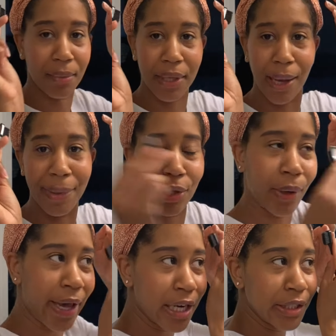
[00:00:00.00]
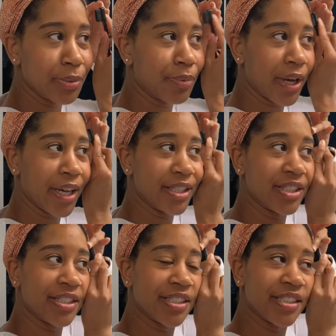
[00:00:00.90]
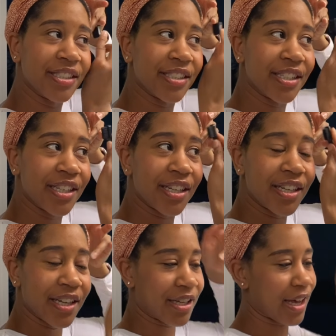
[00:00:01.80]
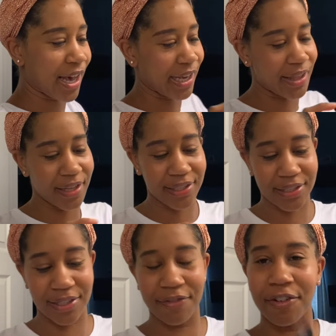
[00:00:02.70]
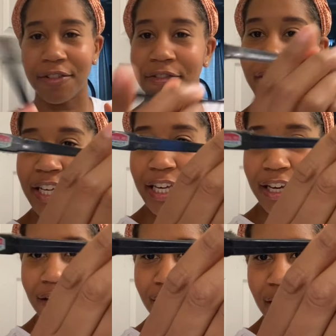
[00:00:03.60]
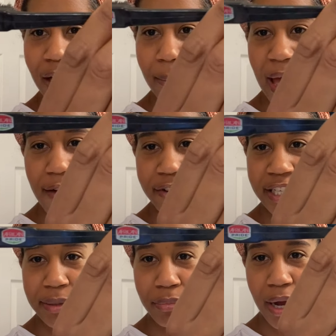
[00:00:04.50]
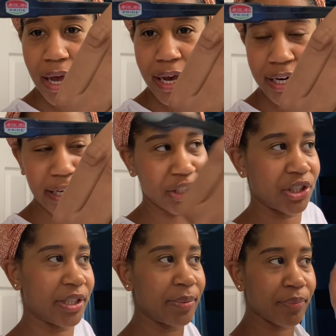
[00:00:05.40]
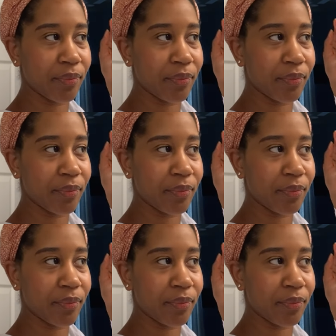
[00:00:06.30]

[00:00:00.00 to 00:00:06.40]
Got my little edge brush. I got this for free from African Pride, actually.